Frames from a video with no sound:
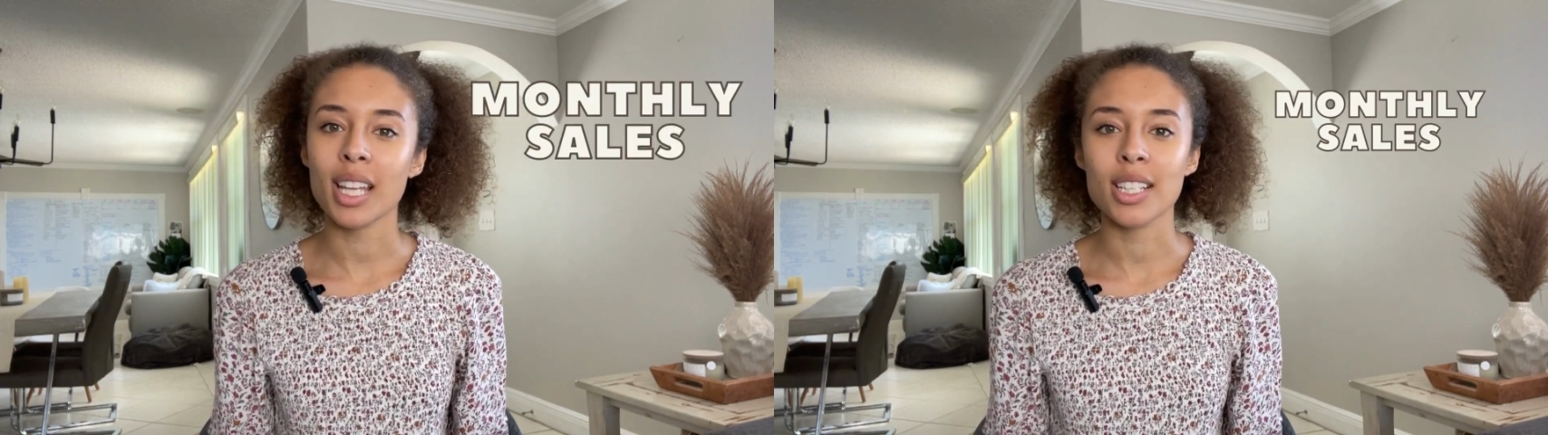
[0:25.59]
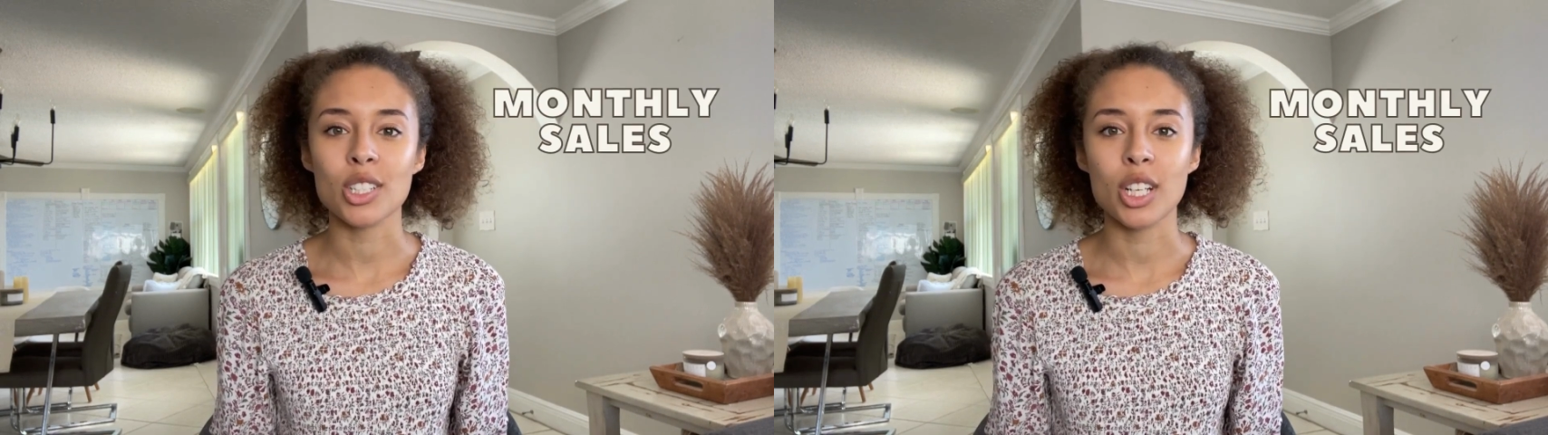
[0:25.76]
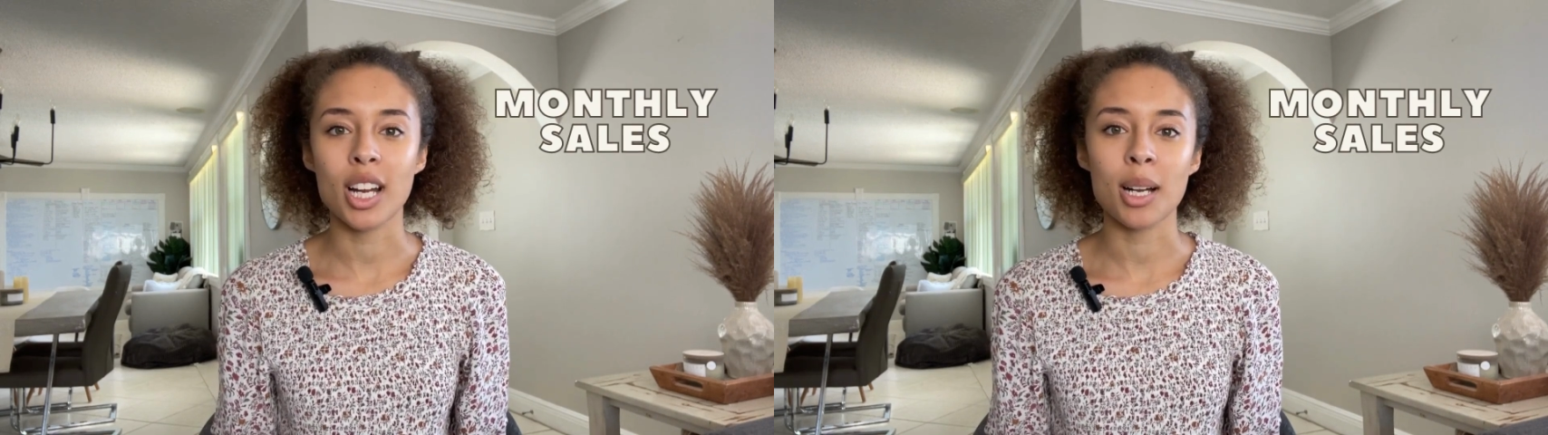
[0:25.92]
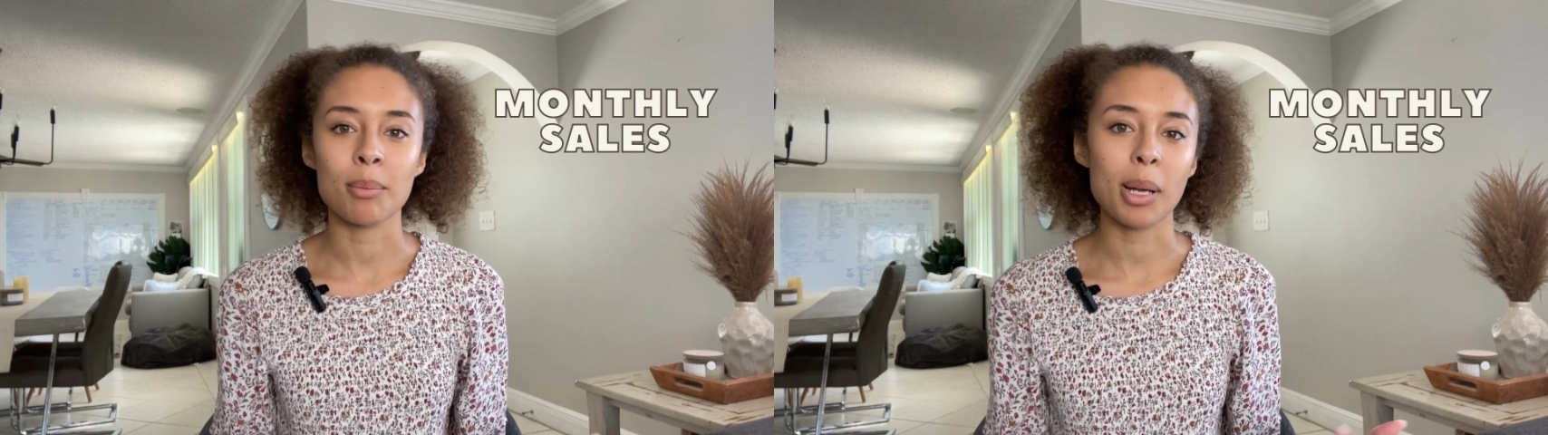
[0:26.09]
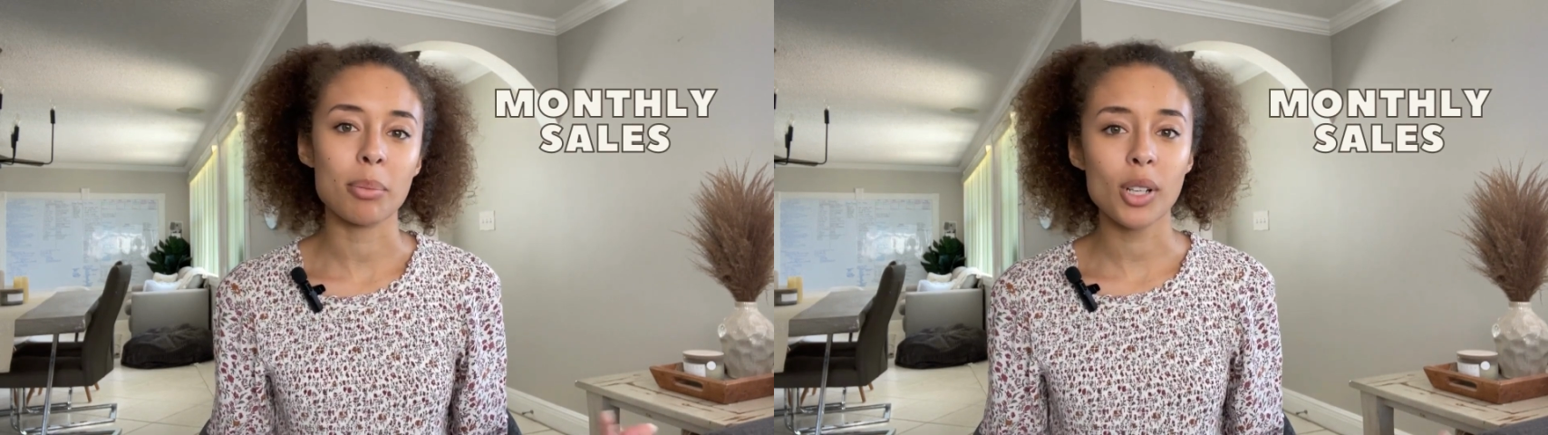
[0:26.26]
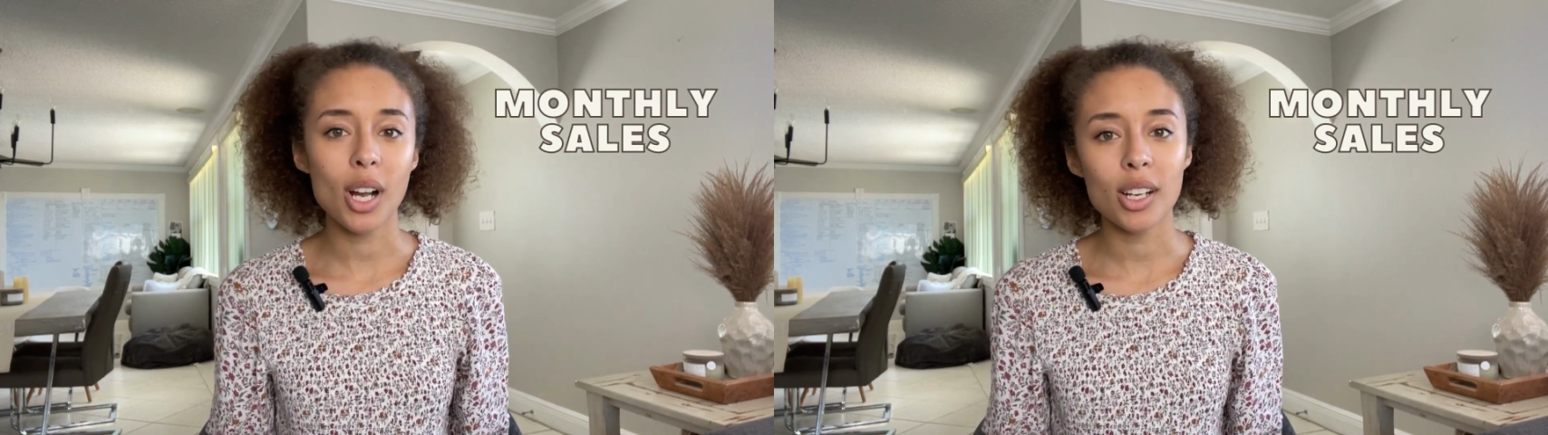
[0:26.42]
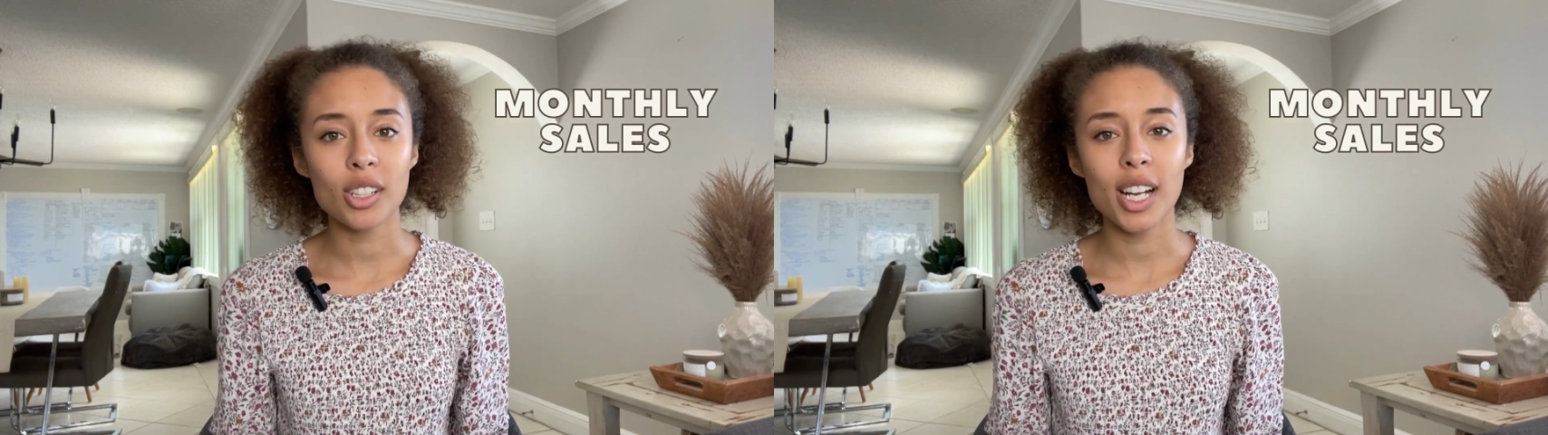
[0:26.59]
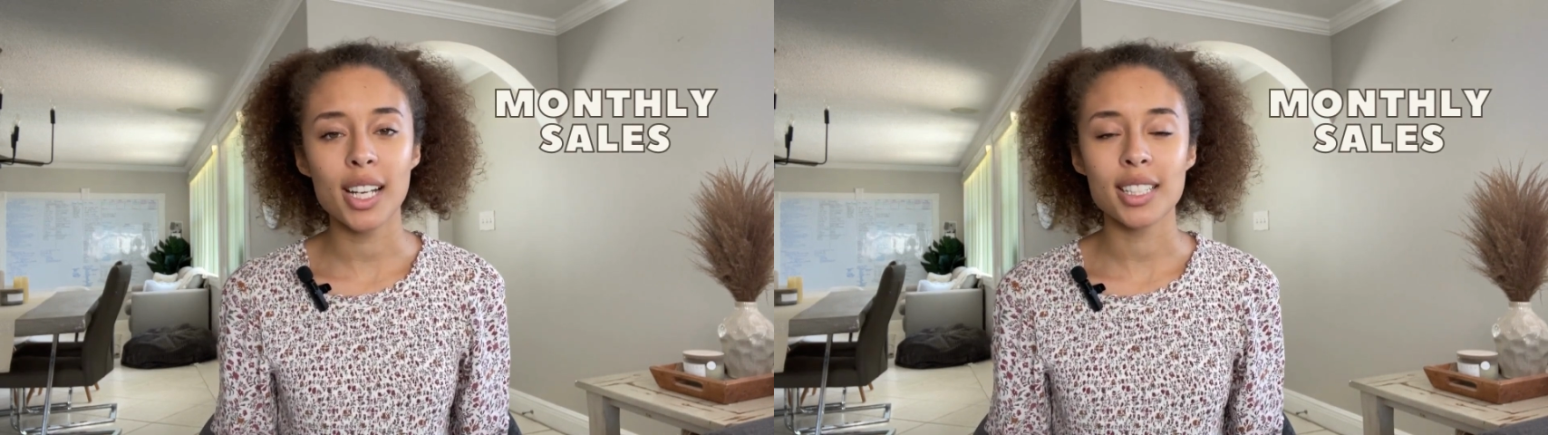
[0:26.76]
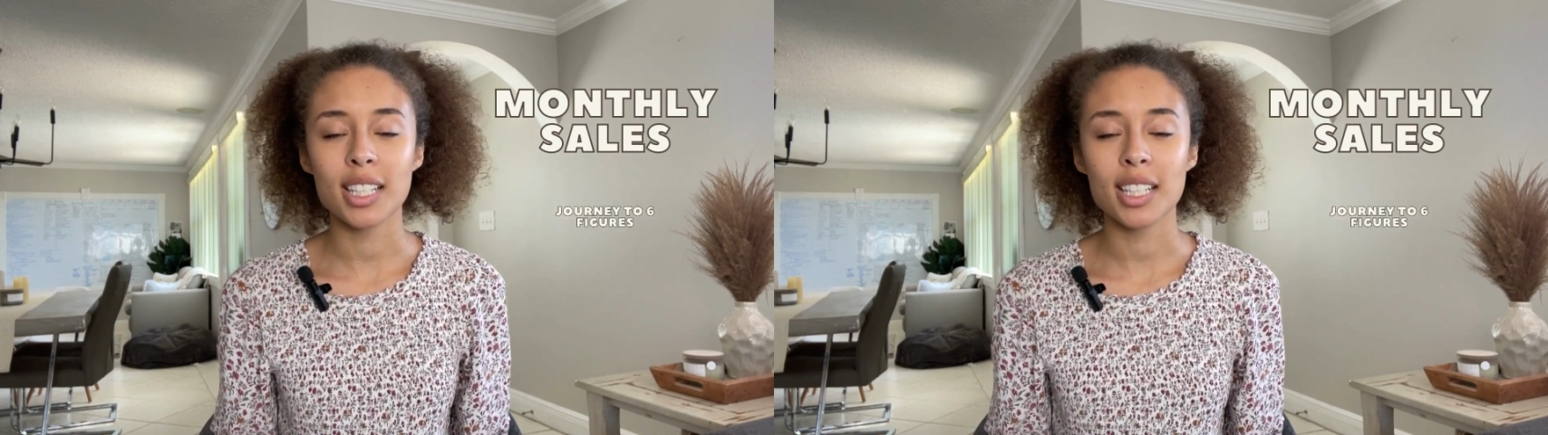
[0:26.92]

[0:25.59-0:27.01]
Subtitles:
I share my progress,